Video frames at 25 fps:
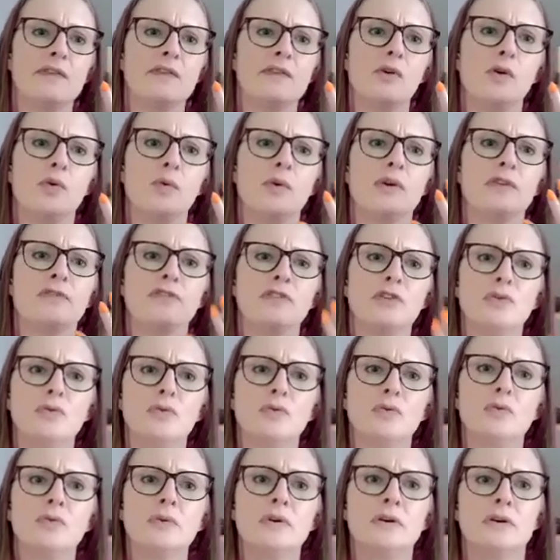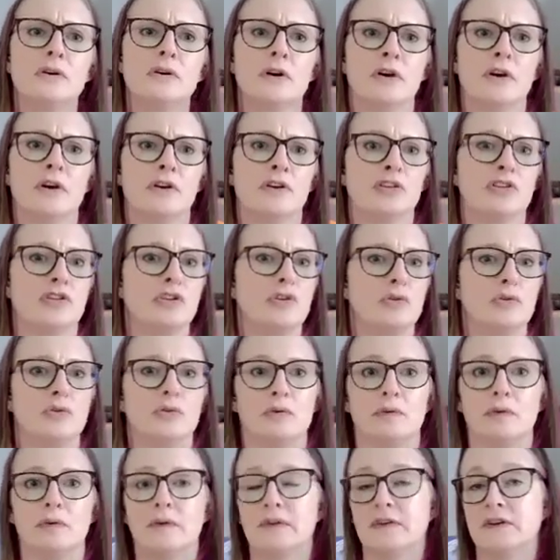So if you
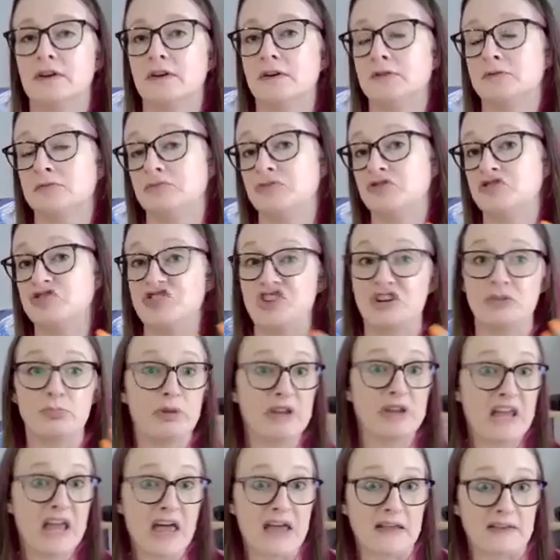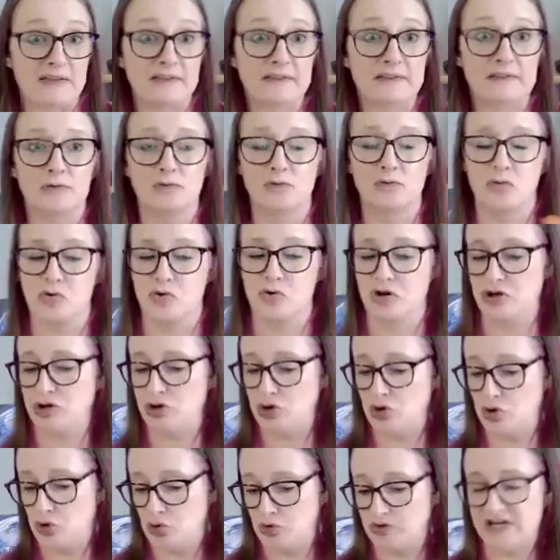use GPS or
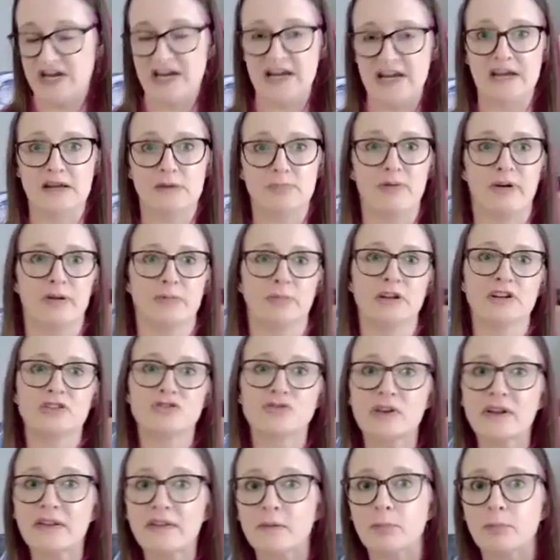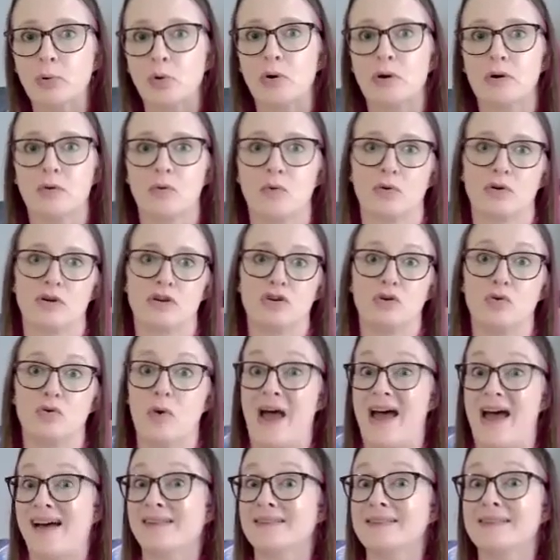you take public transport or
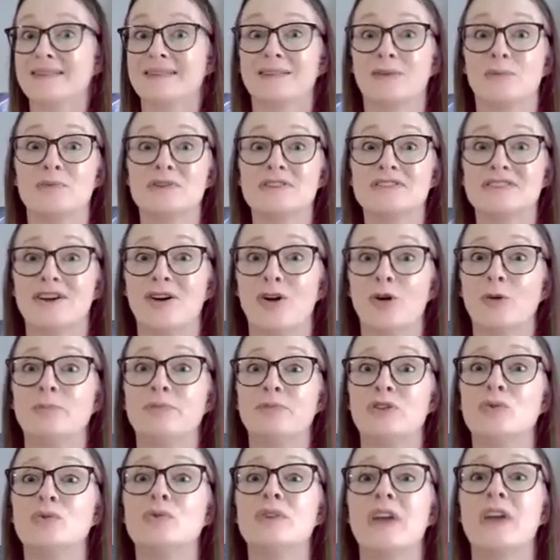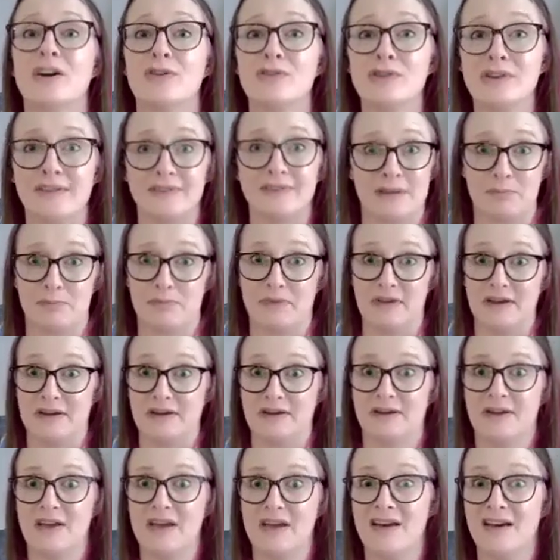you ask someone to help you carry
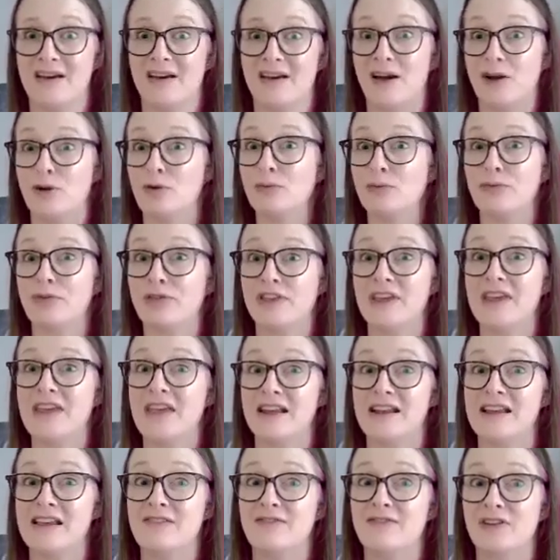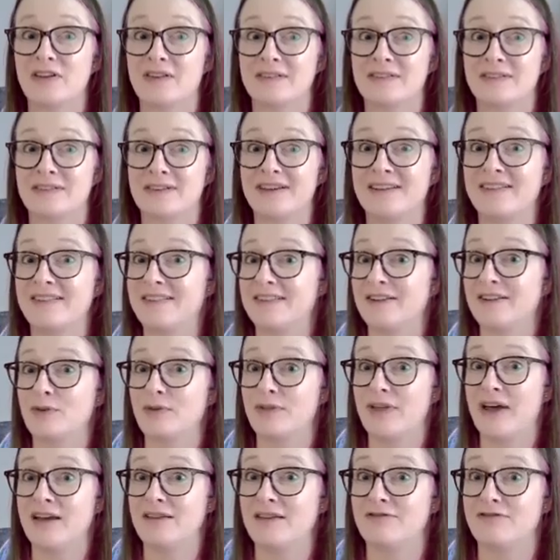something, I don't think any of us
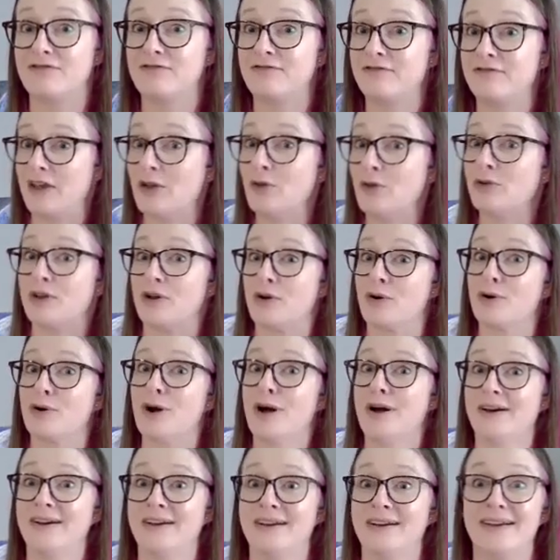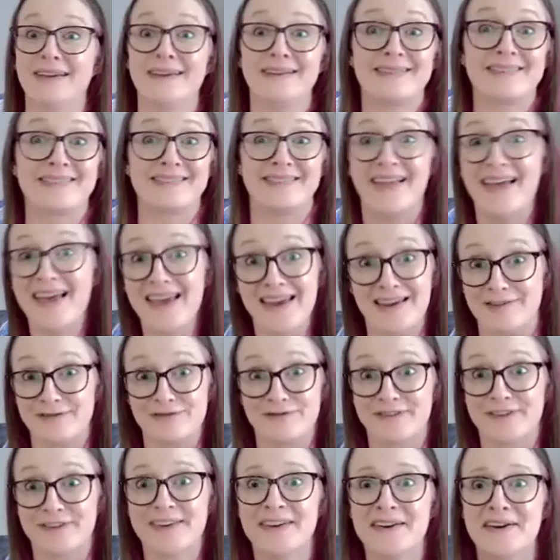consider that failure. It's
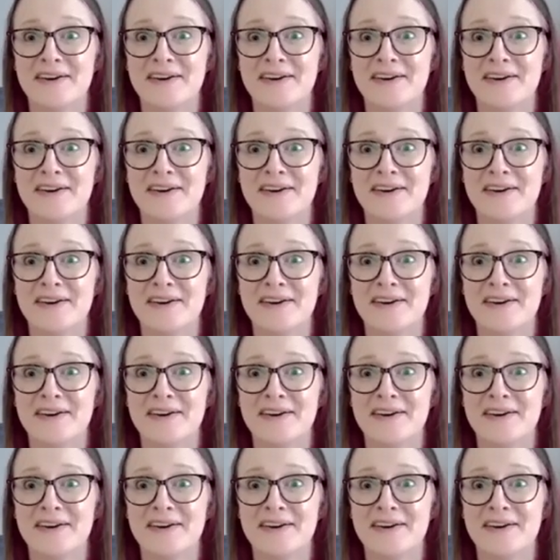life.